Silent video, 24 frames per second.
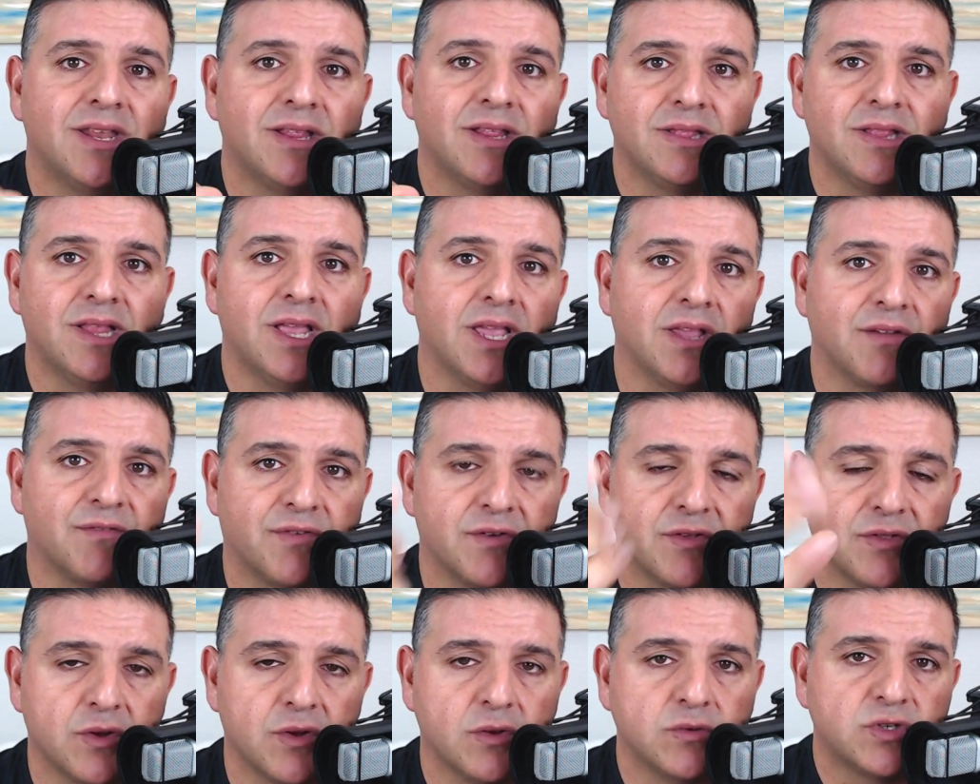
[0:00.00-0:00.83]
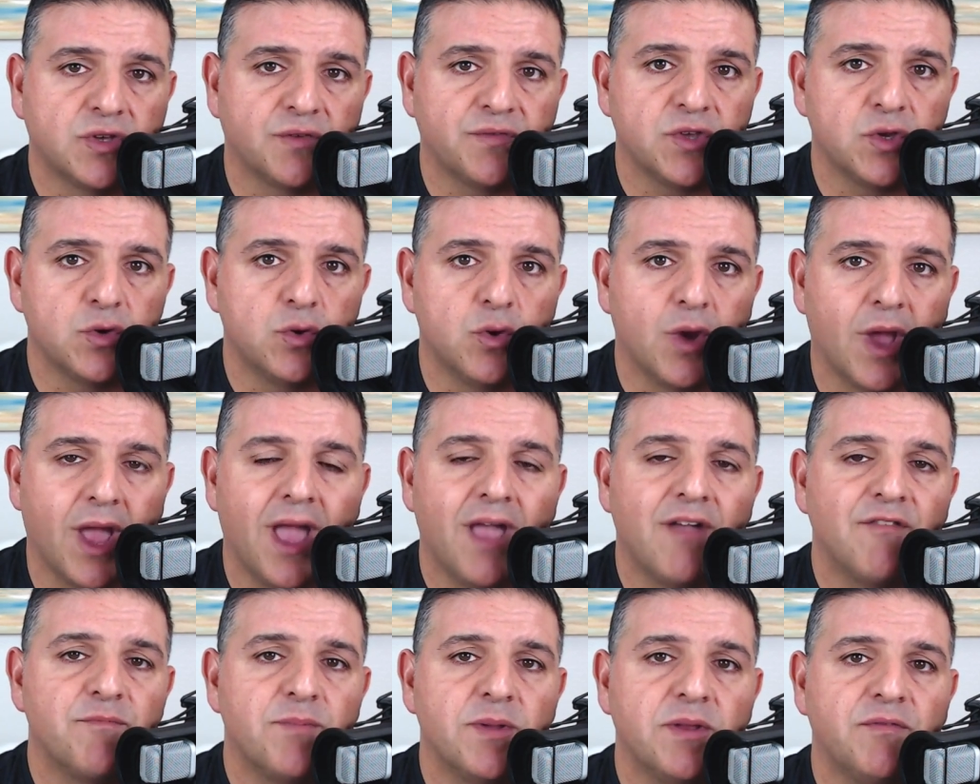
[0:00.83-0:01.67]
a link for those of you who
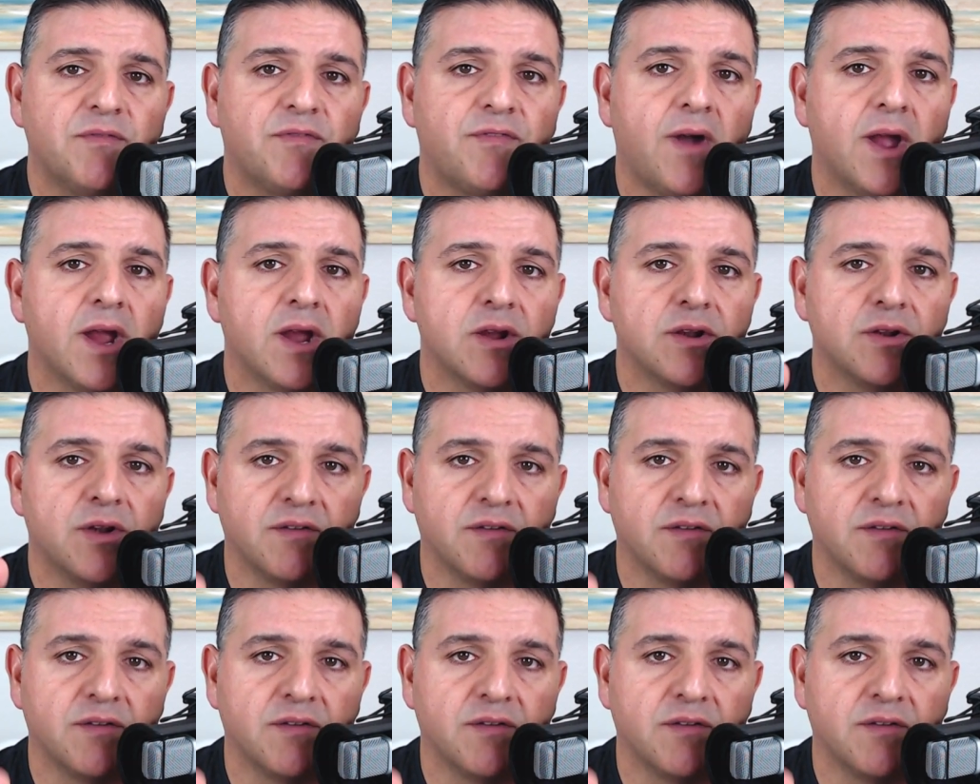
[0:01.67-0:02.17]
have been fired,